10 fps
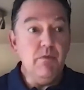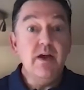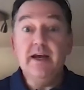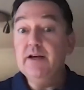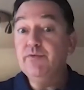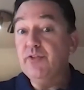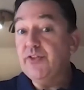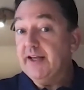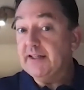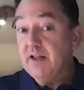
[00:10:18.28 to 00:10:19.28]
even
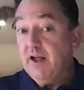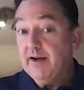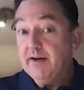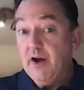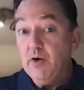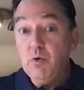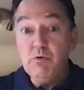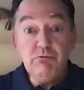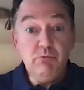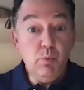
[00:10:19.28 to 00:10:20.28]
things like,
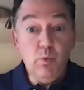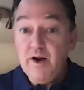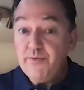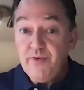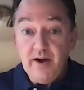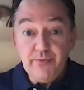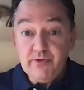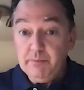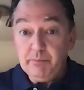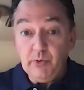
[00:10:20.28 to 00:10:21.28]
Wi-Fi for
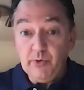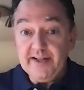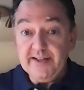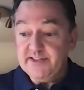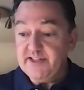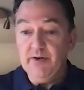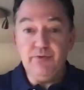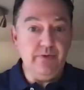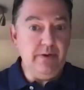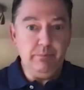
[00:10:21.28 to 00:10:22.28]
employees, have
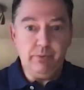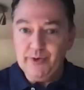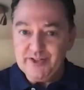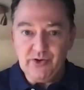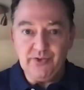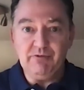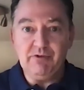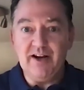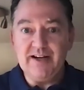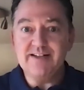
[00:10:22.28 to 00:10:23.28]
the employees got the
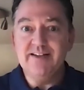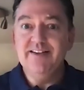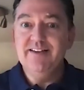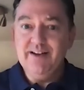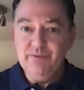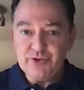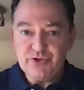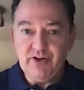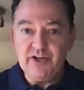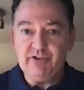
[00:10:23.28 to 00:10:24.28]
right
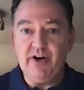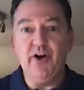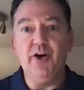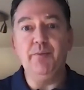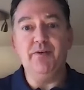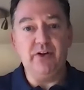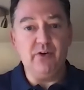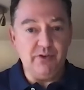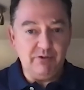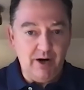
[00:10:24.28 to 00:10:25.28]
infrastructure at home? Have they
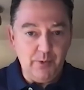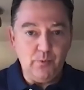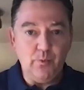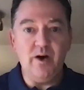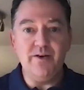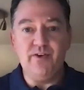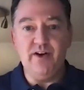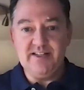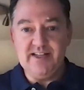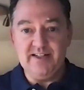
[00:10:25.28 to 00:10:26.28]
got the right Wi-Fi
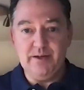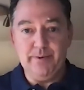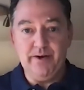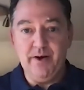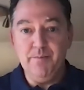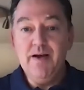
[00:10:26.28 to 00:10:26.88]
set up at home?